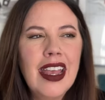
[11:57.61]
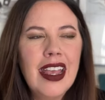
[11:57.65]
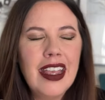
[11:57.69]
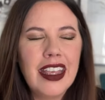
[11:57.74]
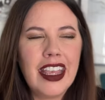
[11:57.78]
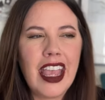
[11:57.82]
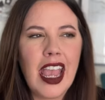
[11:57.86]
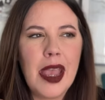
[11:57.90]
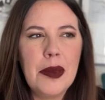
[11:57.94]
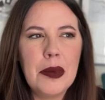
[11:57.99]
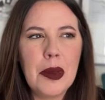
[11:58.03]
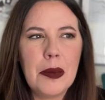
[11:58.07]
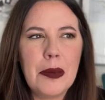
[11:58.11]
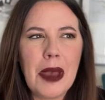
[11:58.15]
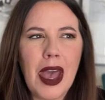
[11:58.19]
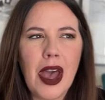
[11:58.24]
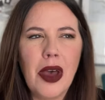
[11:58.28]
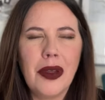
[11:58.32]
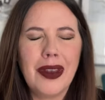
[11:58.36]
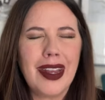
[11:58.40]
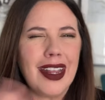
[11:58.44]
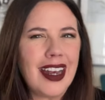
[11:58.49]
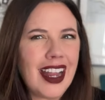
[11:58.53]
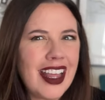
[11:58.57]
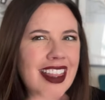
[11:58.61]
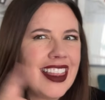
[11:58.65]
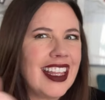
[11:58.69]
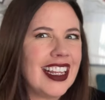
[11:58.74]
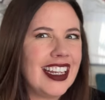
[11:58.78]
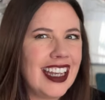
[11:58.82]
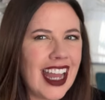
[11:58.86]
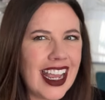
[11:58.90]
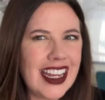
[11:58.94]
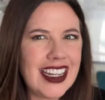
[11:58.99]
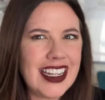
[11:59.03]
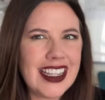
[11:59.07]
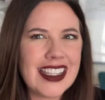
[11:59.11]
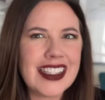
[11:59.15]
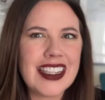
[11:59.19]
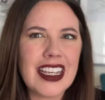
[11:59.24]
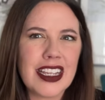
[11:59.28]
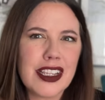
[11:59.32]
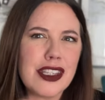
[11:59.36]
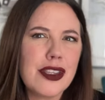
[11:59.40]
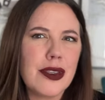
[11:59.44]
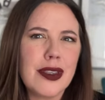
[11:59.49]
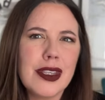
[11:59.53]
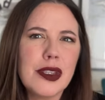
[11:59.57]
came about in I think
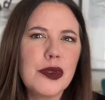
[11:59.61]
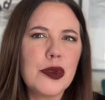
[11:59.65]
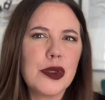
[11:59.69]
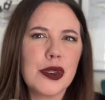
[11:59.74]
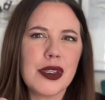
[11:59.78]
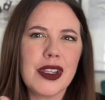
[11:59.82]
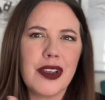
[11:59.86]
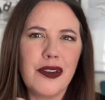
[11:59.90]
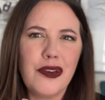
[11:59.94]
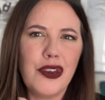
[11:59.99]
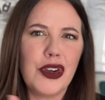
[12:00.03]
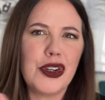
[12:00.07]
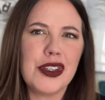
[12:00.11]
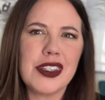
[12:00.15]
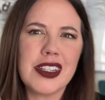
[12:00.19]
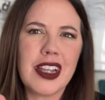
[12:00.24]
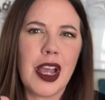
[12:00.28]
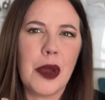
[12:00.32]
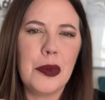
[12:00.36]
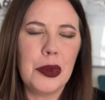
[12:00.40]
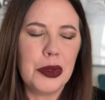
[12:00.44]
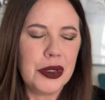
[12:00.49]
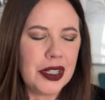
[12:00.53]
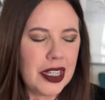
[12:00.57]
ninety-six. So this was the first couple of